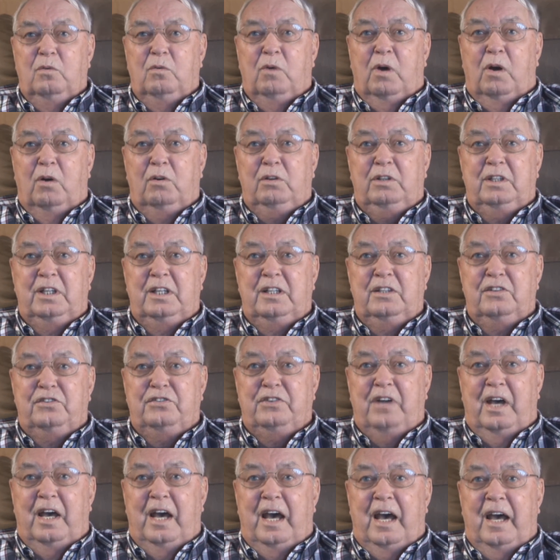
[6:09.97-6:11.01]
walked
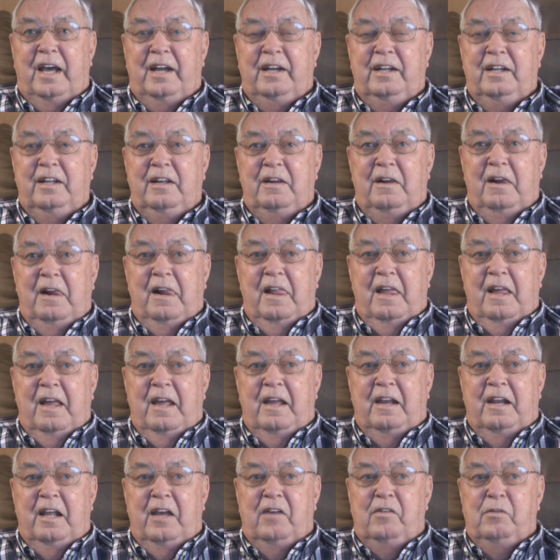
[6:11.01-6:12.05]
inside,
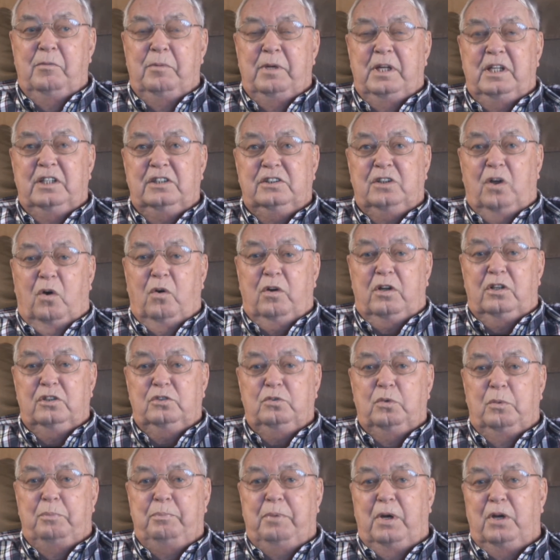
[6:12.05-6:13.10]
and everybody's
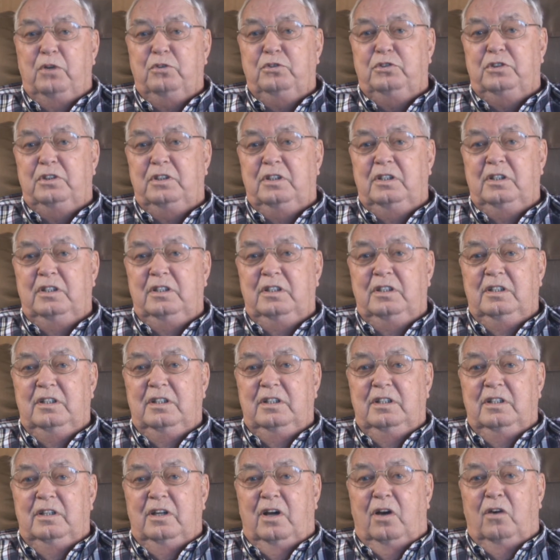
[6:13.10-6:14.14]
orders were posted
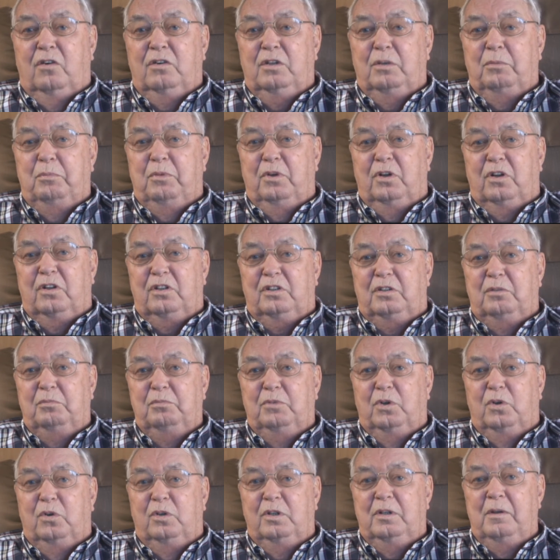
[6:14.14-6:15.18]
on the
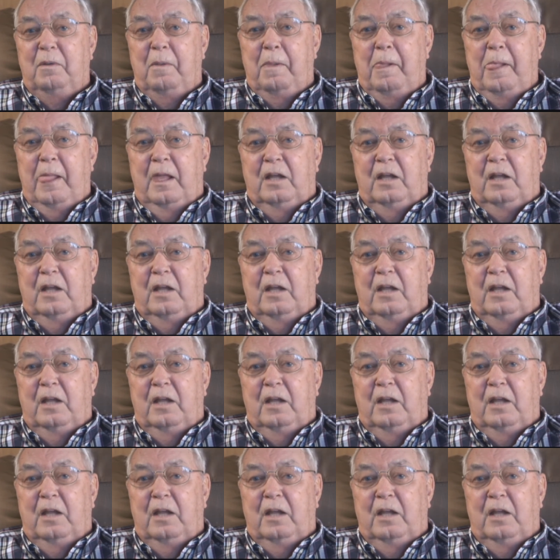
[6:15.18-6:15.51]
bulletin board.